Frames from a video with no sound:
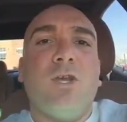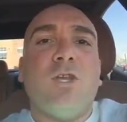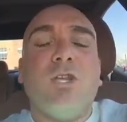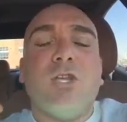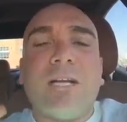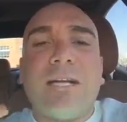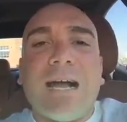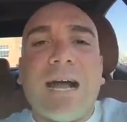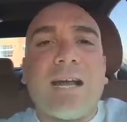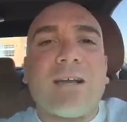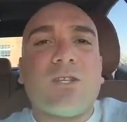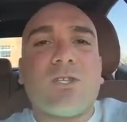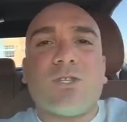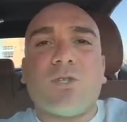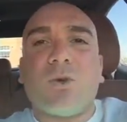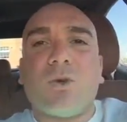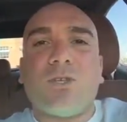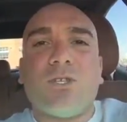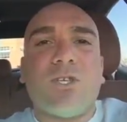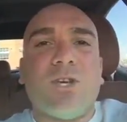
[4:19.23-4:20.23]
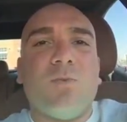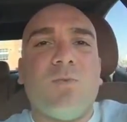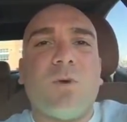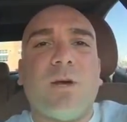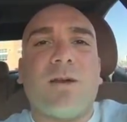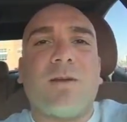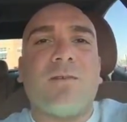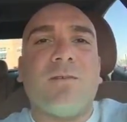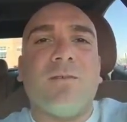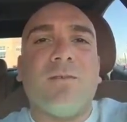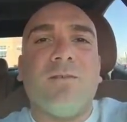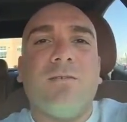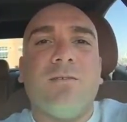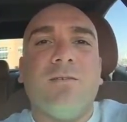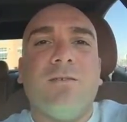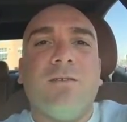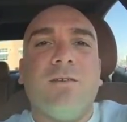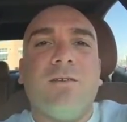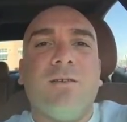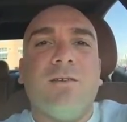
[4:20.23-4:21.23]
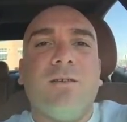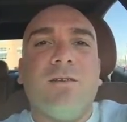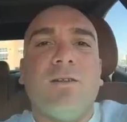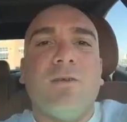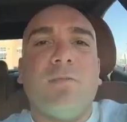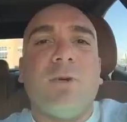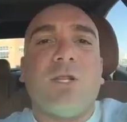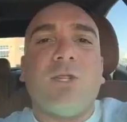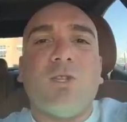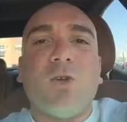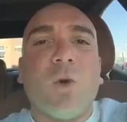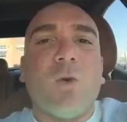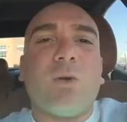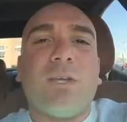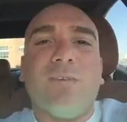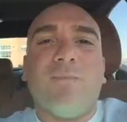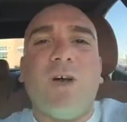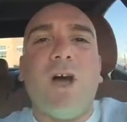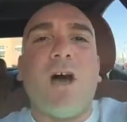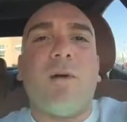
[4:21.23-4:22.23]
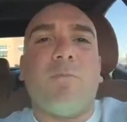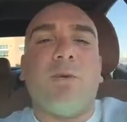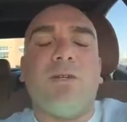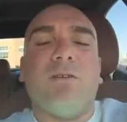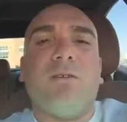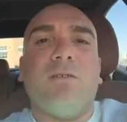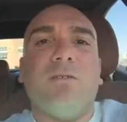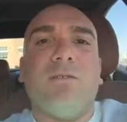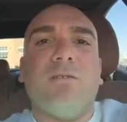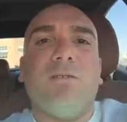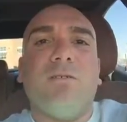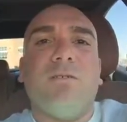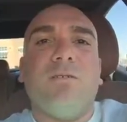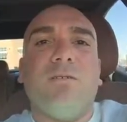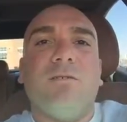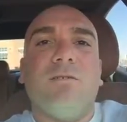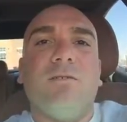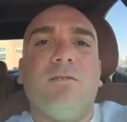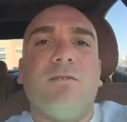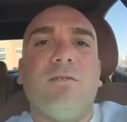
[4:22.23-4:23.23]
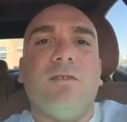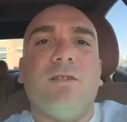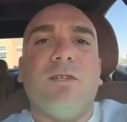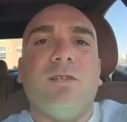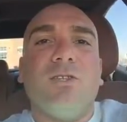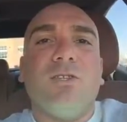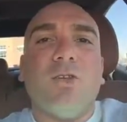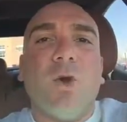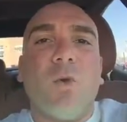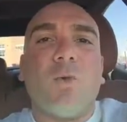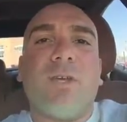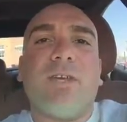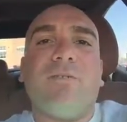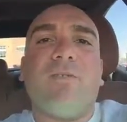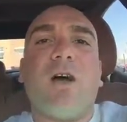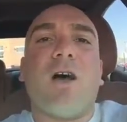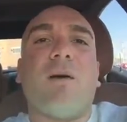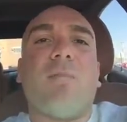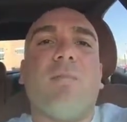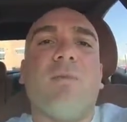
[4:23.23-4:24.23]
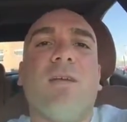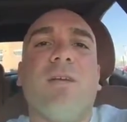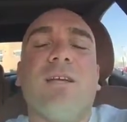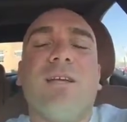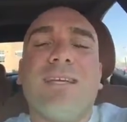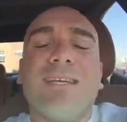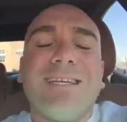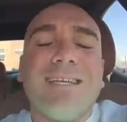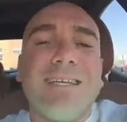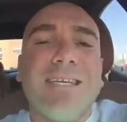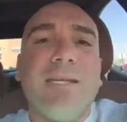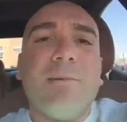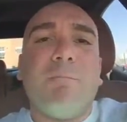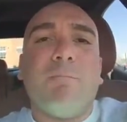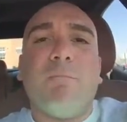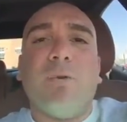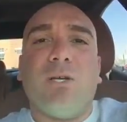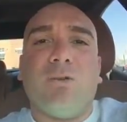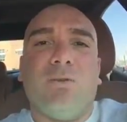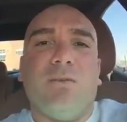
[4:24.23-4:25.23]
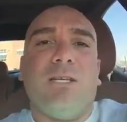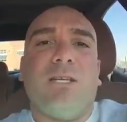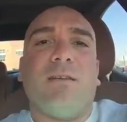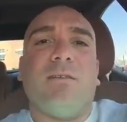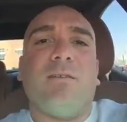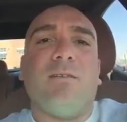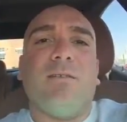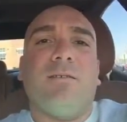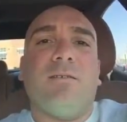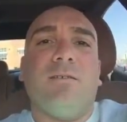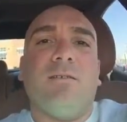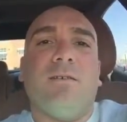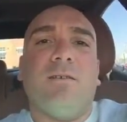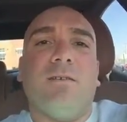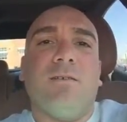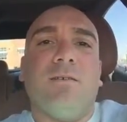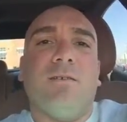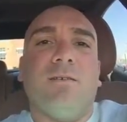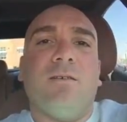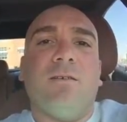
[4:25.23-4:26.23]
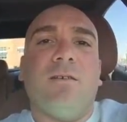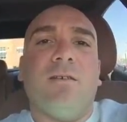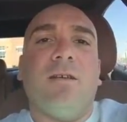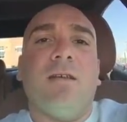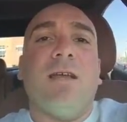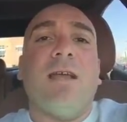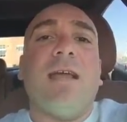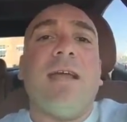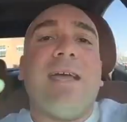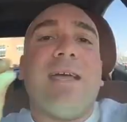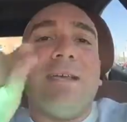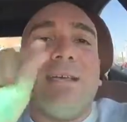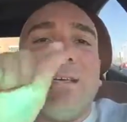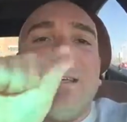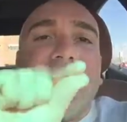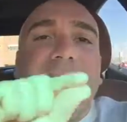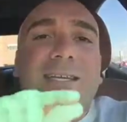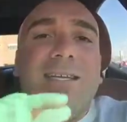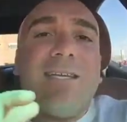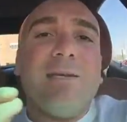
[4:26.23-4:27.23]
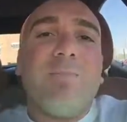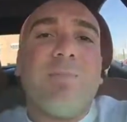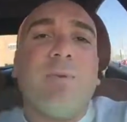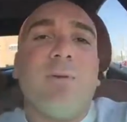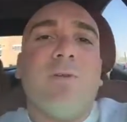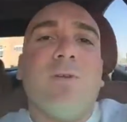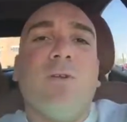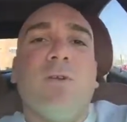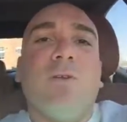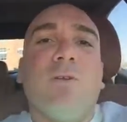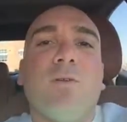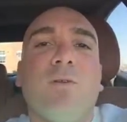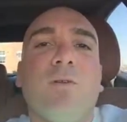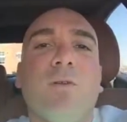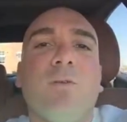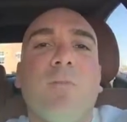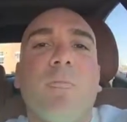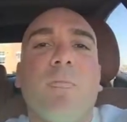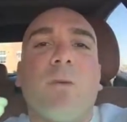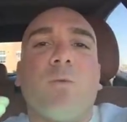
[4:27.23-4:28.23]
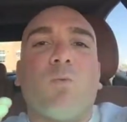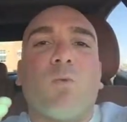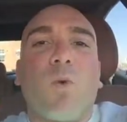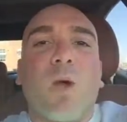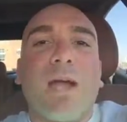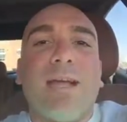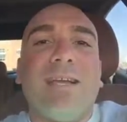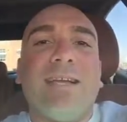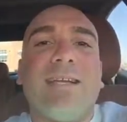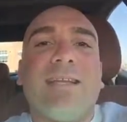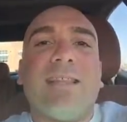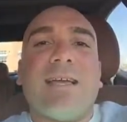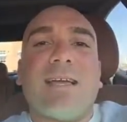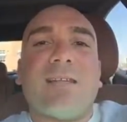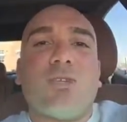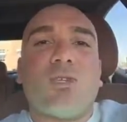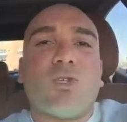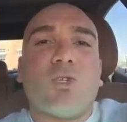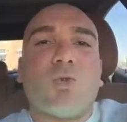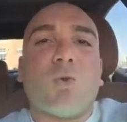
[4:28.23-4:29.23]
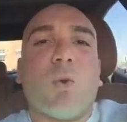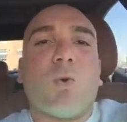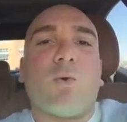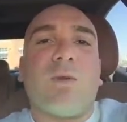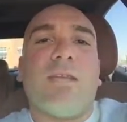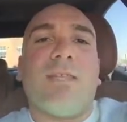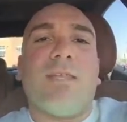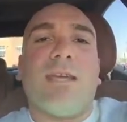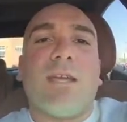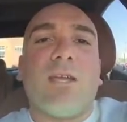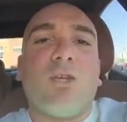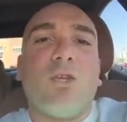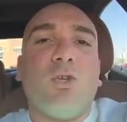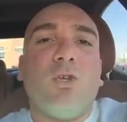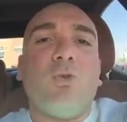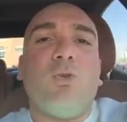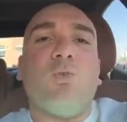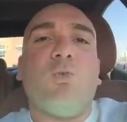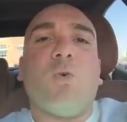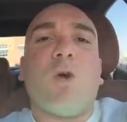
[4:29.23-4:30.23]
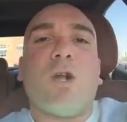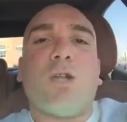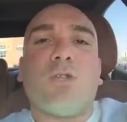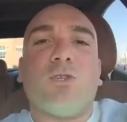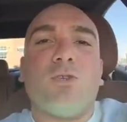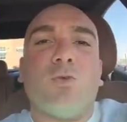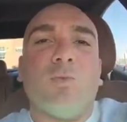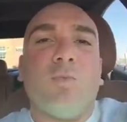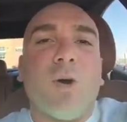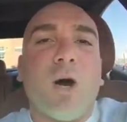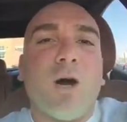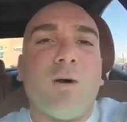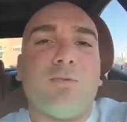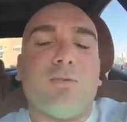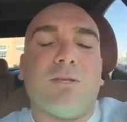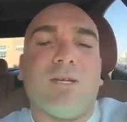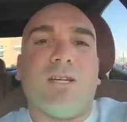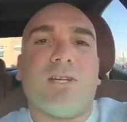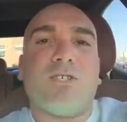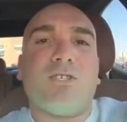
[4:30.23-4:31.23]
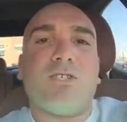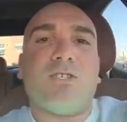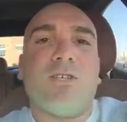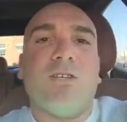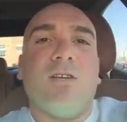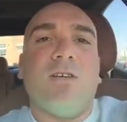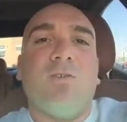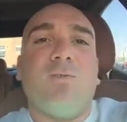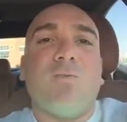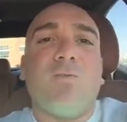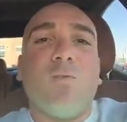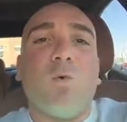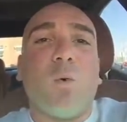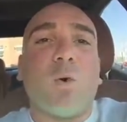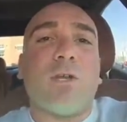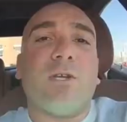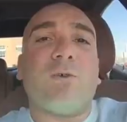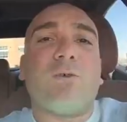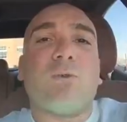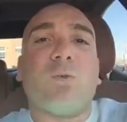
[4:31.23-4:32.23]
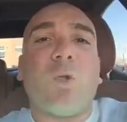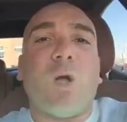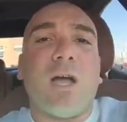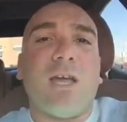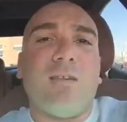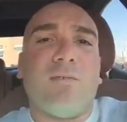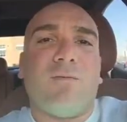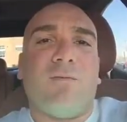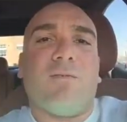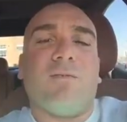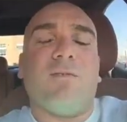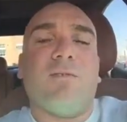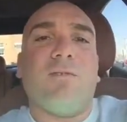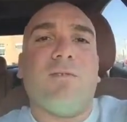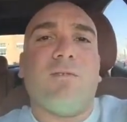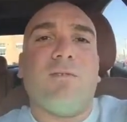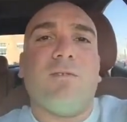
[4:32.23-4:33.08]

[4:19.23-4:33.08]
You got to start somewhere, but don't give up. Don't give up. Keep building and keep writing that story that you want to publish for your life